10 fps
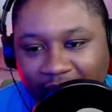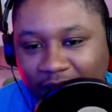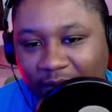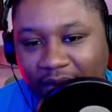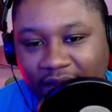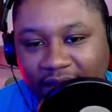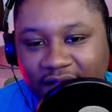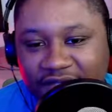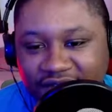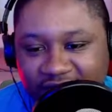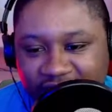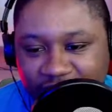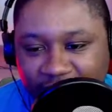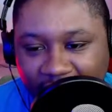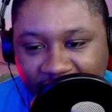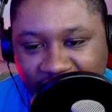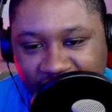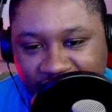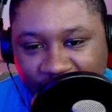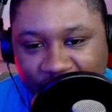But she is very
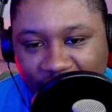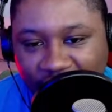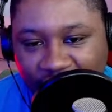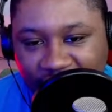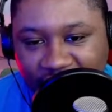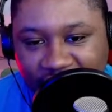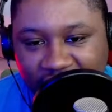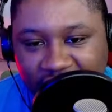useful for the